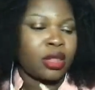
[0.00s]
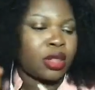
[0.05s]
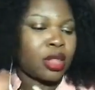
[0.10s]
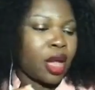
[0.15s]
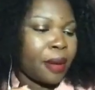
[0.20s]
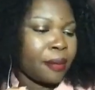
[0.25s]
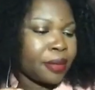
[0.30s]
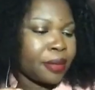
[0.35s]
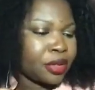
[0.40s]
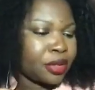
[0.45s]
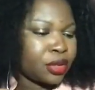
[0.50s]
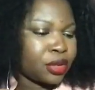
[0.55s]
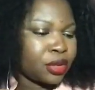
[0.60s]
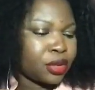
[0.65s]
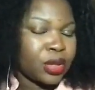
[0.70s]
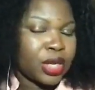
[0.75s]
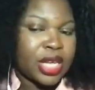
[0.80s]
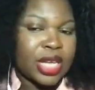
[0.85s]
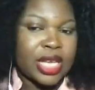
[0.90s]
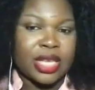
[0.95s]
Number
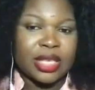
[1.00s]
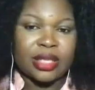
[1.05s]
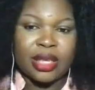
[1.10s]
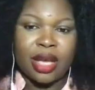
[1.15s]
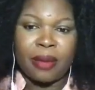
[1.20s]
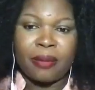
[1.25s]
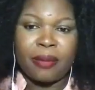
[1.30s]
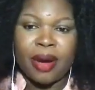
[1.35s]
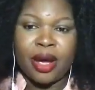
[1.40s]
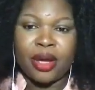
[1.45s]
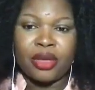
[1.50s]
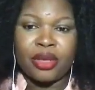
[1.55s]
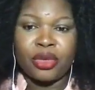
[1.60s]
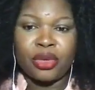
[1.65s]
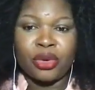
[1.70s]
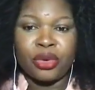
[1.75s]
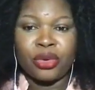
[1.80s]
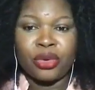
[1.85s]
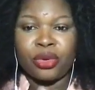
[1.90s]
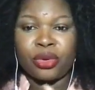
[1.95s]
2 is about
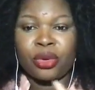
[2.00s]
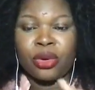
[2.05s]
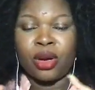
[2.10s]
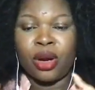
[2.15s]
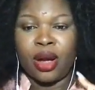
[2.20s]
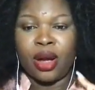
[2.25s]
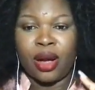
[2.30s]
you